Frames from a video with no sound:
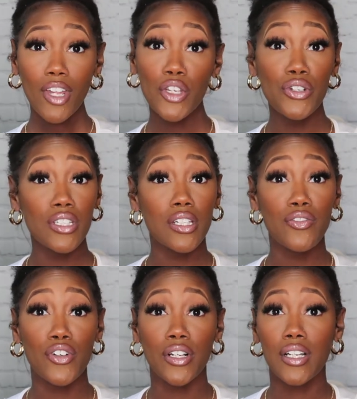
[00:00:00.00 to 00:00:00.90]
you just
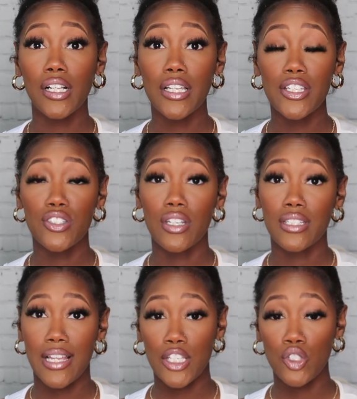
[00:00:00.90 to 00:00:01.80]
look for a good cleanser
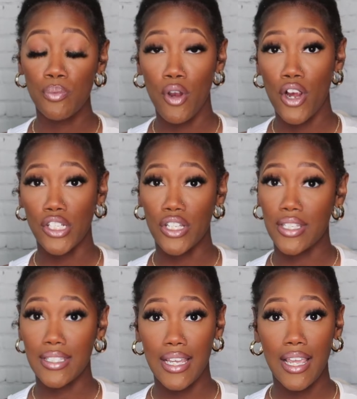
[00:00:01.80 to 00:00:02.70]
that's not super harsh on
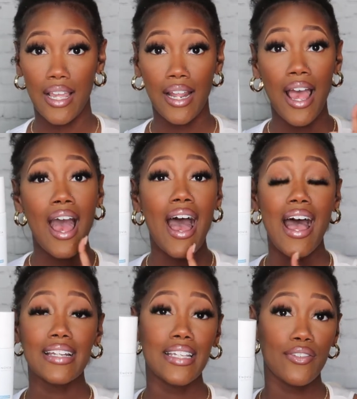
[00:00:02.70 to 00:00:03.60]
the skin,
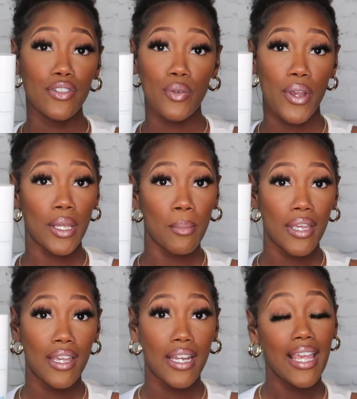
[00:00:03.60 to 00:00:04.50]
I definitely
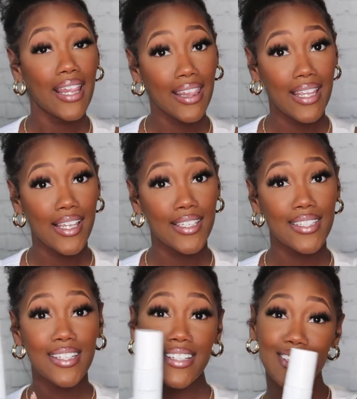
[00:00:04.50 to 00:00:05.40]
recommend this.